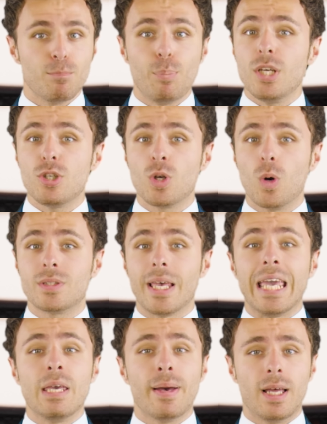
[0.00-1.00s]
Be sure
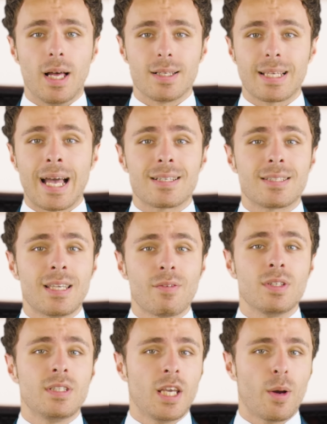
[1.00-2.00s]
to email us at
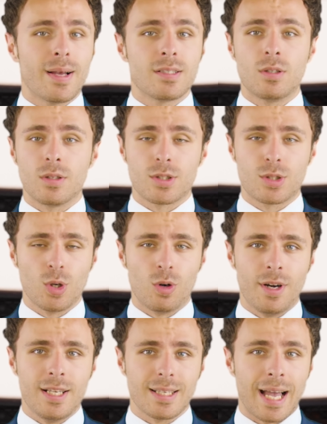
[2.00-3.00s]

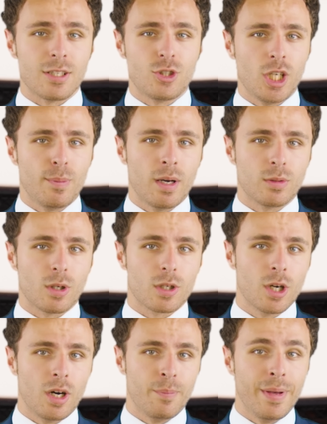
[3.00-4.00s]
7dos.stories at
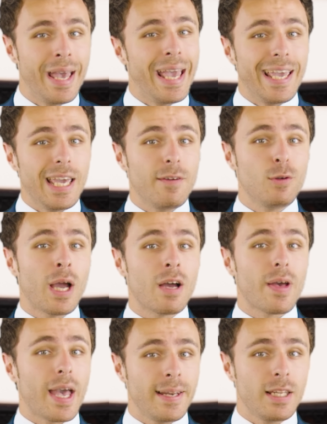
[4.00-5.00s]
gmail.com if you
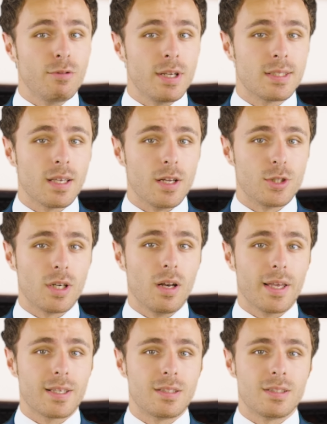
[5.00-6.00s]
have any research you'd
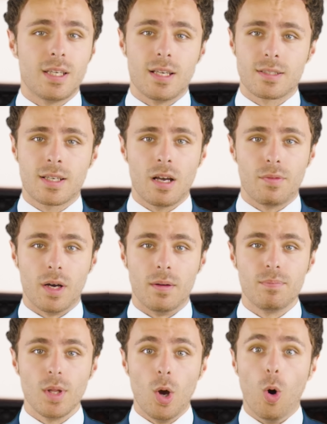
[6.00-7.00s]
like to see us cover,
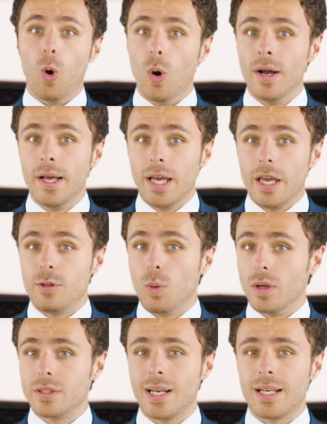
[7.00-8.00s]
or if you
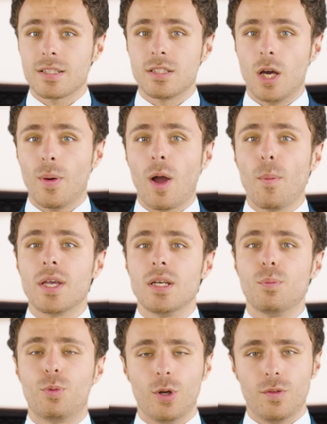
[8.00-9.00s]
want to let us know how we can
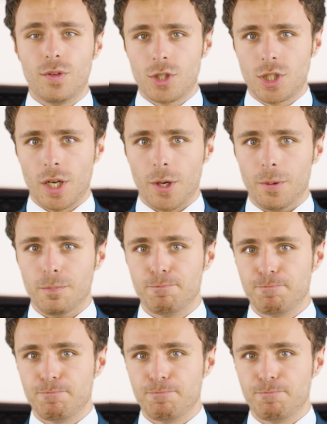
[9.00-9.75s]
improve the show.